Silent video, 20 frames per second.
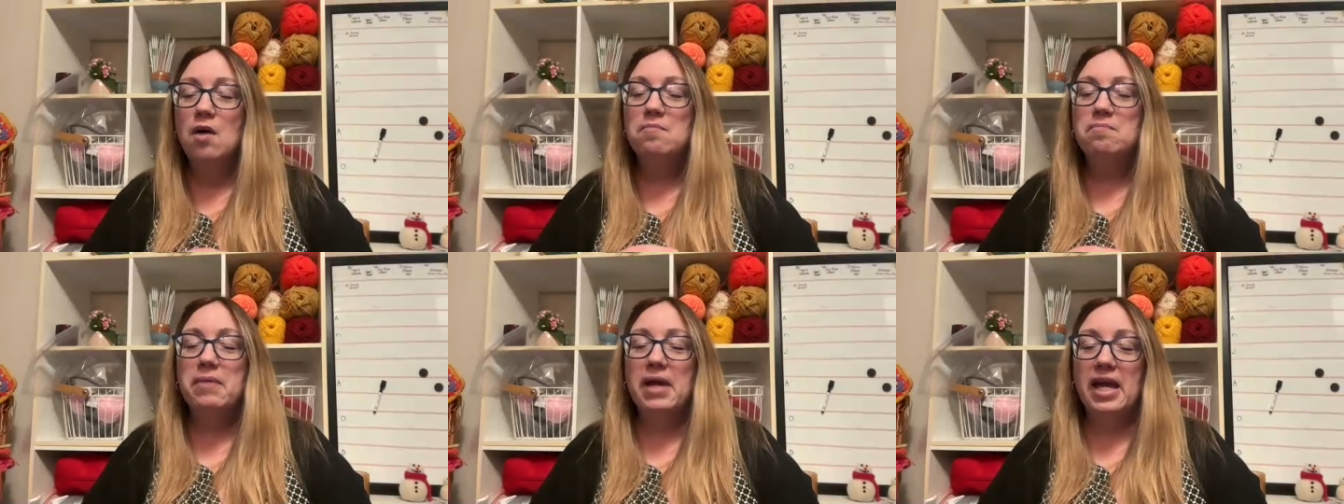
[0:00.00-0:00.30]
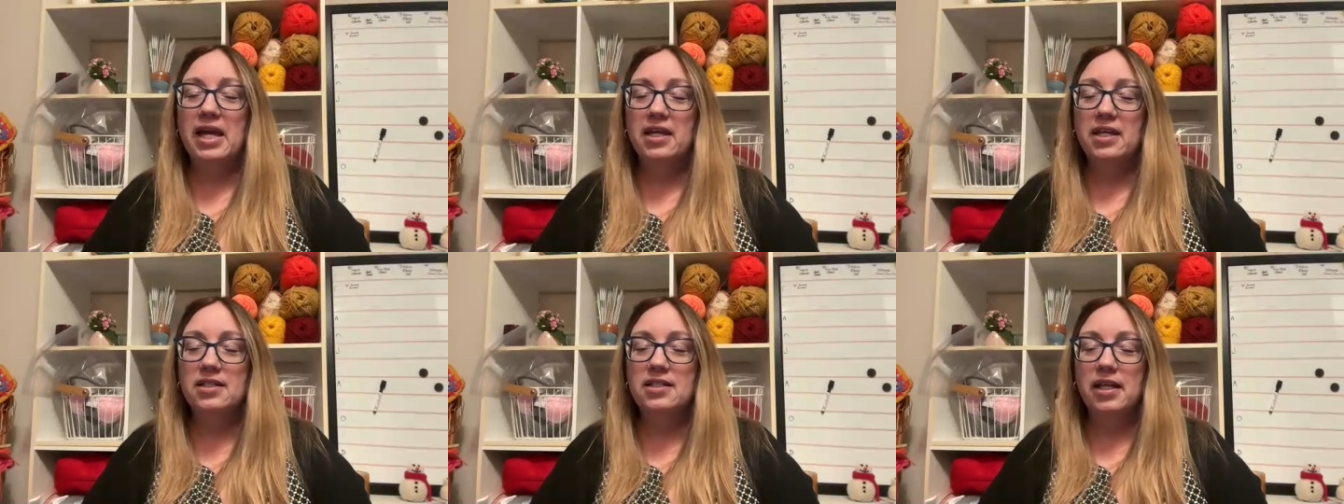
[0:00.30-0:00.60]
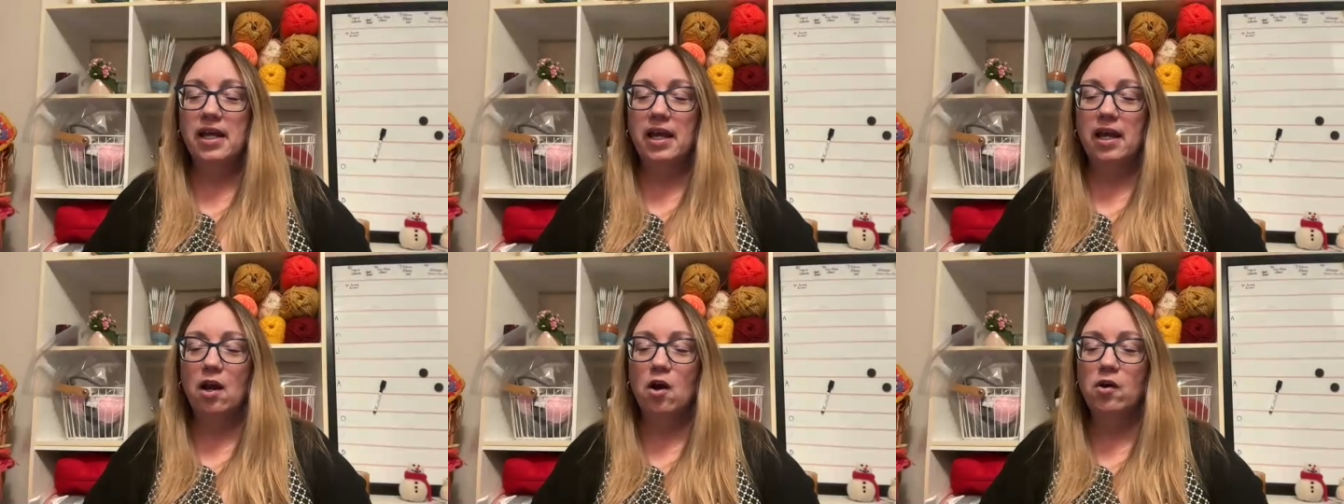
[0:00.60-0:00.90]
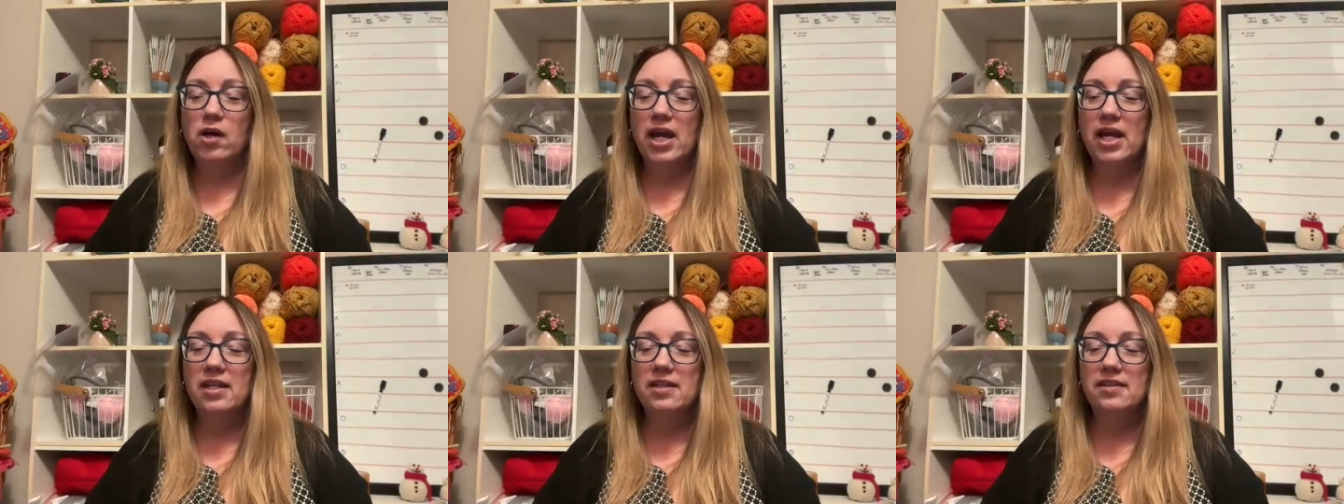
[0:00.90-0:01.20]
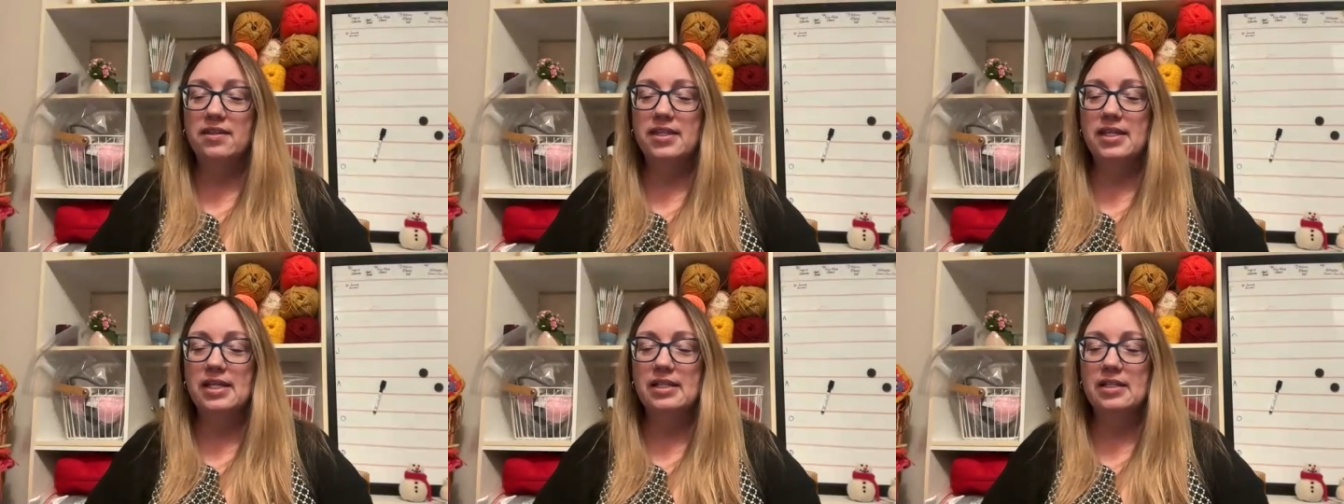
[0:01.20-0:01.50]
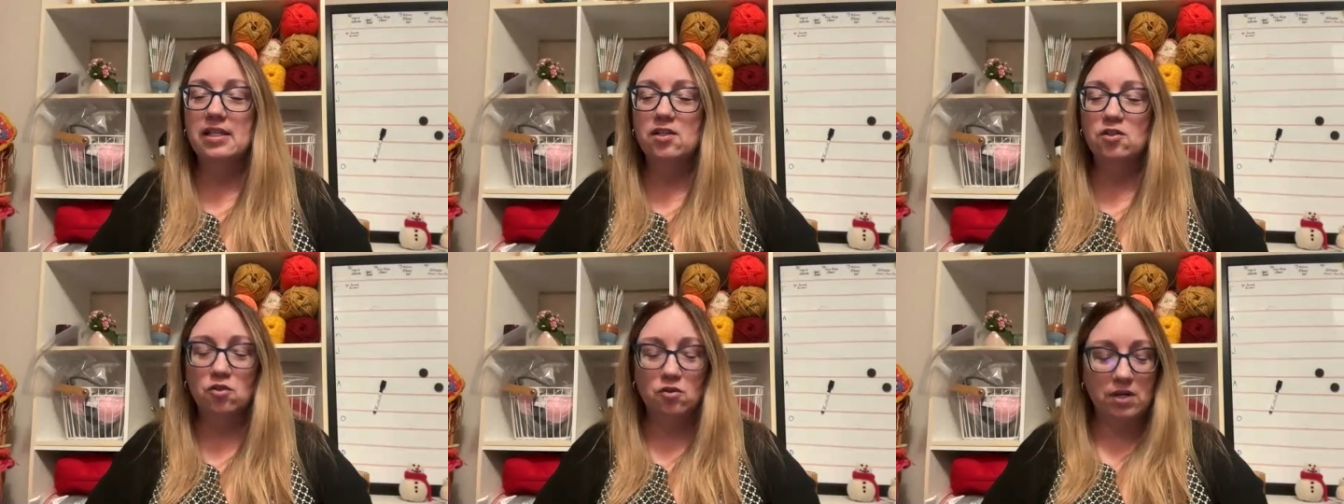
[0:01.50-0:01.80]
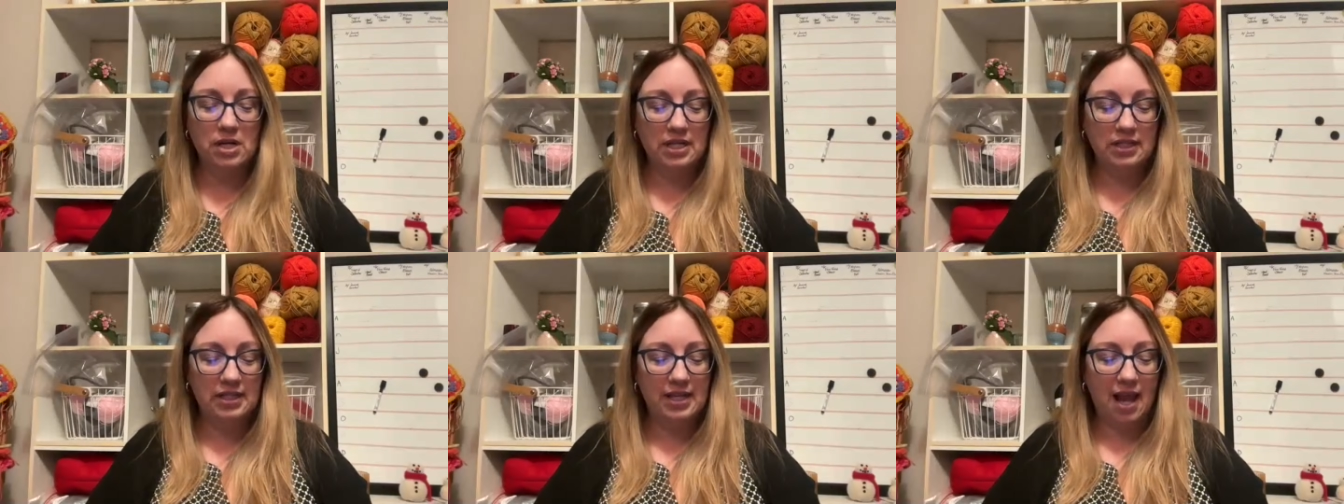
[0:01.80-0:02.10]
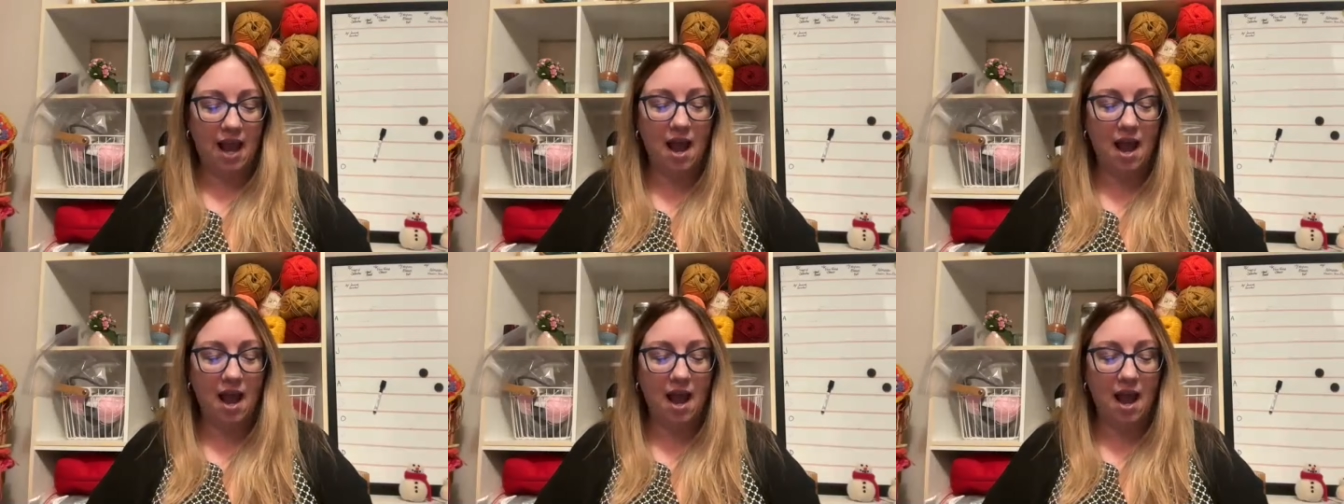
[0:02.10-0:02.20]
Bag a day. Okay, this is crazy.